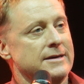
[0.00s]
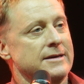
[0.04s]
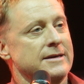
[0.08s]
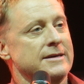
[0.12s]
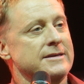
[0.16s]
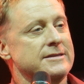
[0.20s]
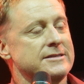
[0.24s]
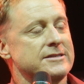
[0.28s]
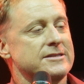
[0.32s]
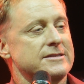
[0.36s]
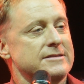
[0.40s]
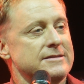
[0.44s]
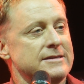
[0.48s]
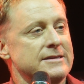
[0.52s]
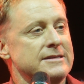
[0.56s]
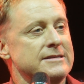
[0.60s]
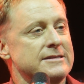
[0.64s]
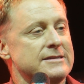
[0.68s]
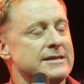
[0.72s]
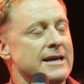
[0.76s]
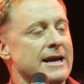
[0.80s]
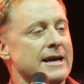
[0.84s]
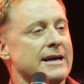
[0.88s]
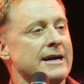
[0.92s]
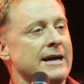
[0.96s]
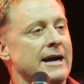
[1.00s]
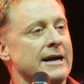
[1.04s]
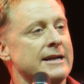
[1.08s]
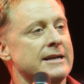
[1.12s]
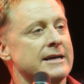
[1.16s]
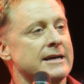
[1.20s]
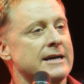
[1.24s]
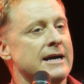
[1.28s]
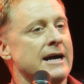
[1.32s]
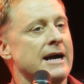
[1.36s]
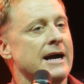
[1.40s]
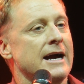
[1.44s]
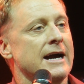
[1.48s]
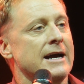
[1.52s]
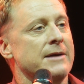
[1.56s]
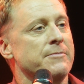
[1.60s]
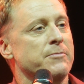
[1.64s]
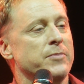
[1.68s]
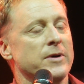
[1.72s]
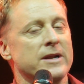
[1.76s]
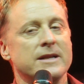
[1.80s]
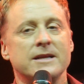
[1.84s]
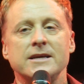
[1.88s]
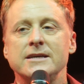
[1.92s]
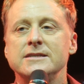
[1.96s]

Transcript: He's he's that kind of guy, but